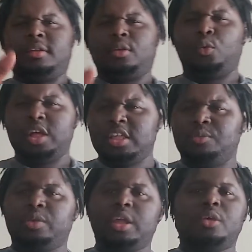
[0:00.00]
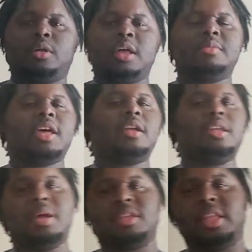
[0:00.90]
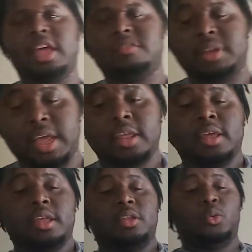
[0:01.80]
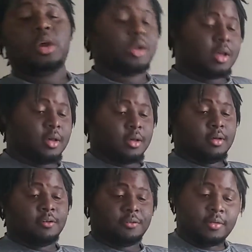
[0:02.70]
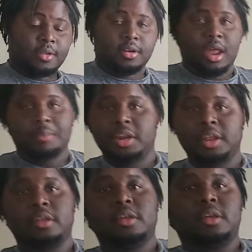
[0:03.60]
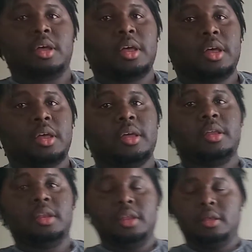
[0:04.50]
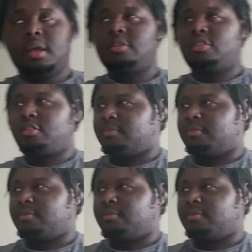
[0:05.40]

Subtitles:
William Regal comes out and he makes an announcement that the winner of Dominic Dijakovic